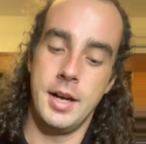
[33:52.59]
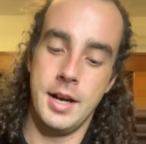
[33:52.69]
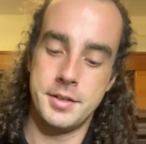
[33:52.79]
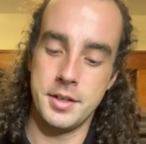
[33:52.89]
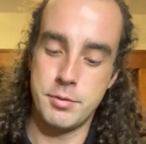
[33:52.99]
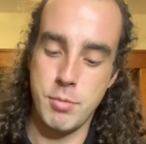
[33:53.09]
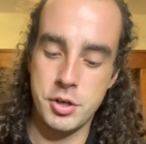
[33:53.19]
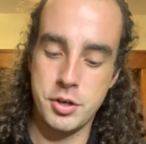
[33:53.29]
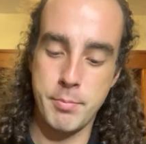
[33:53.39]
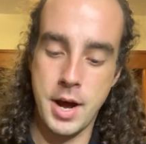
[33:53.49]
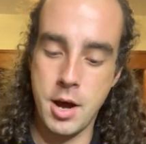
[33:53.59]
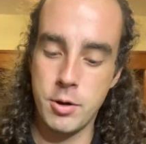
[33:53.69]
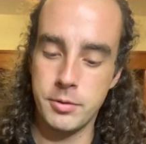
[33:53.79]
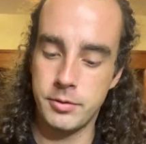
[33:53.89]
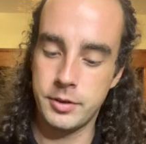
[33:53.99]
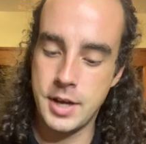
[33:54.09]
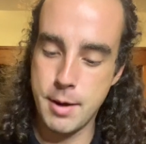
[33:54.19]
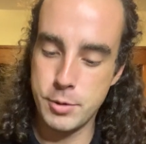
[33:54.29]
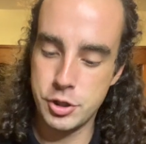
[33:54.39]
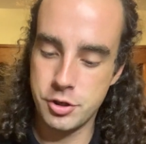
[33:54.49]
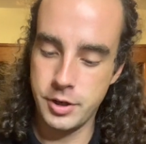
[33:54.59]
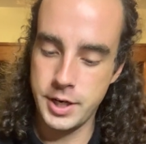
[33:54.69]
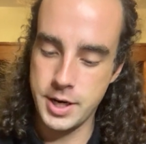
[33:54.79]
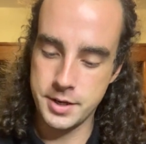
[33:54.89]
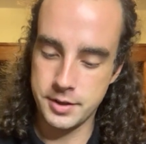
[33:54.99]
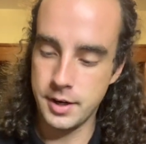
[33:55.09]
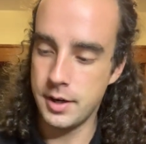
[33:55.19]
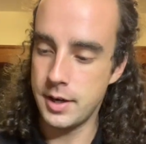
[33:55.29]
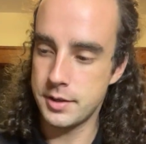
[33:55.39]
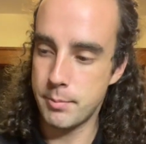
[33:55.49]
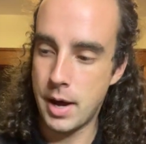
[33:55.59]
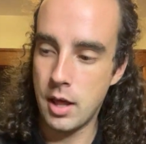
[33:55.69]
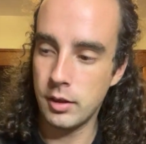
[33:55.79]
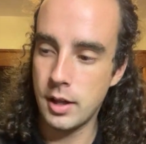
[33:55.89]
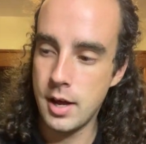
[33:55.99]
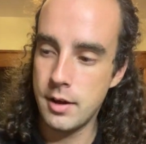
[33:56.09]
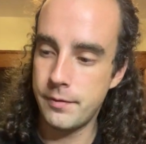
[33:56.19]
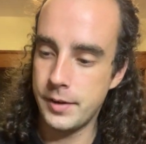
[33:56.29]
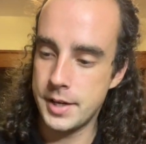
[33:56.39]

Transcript: It's as much about chemistry as it is about love,